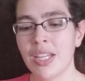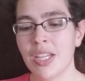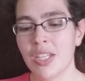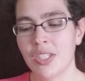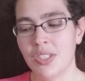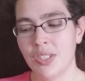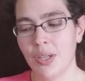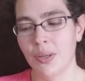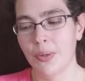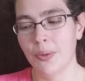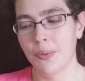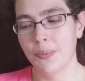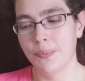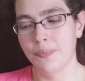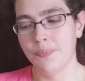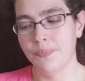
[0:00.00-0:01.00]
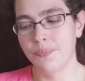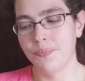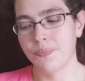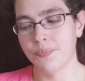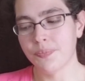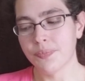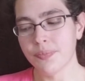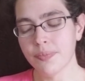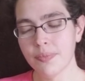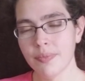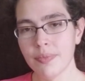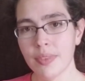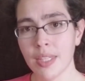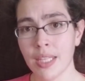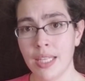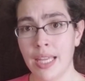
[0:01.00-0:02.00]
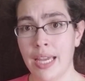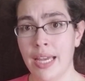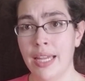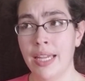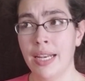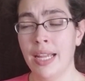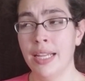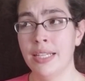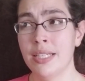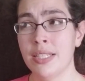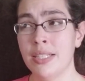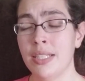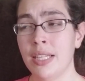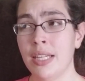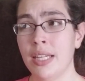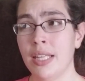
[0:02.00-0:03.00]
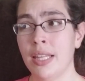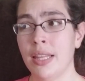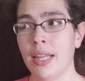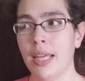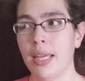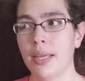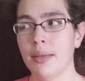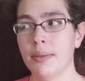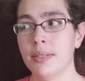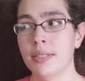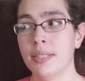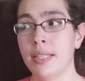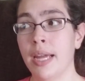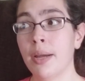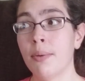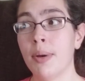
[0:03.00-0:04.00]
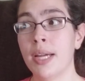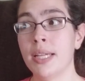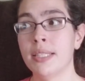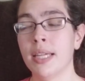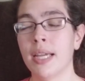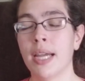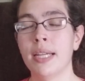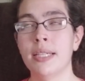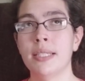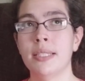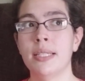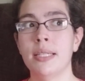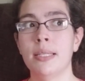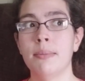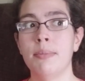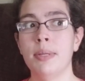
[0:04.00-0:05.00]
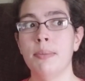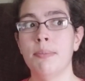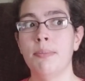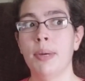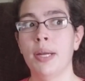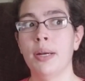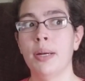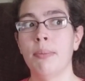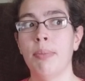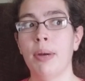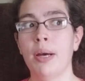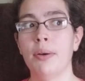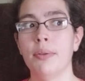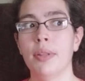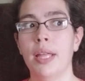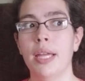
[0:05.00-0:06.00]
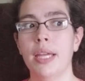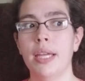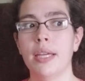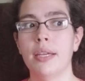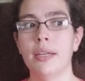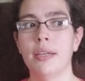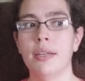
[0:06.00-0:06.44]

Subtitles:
So yeah, and I just need, and, like, snack wise, like, I just need to be better about, like,